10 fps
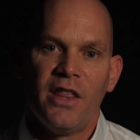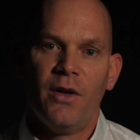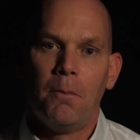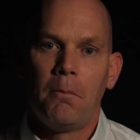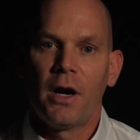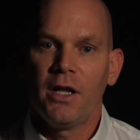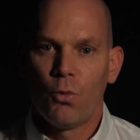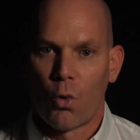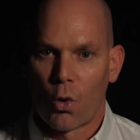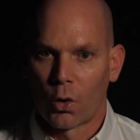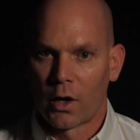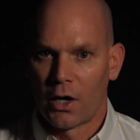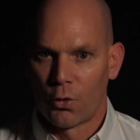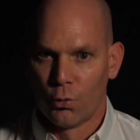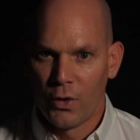the money war
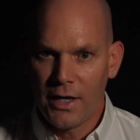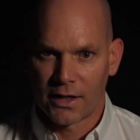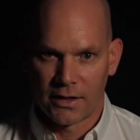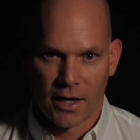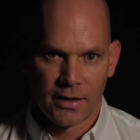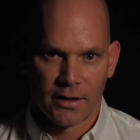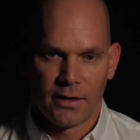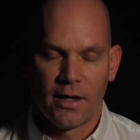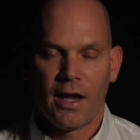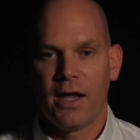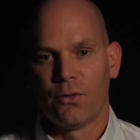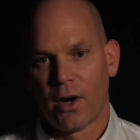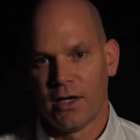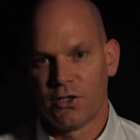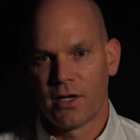reignited and
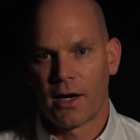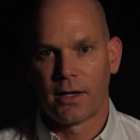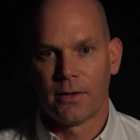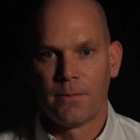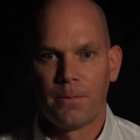raged on.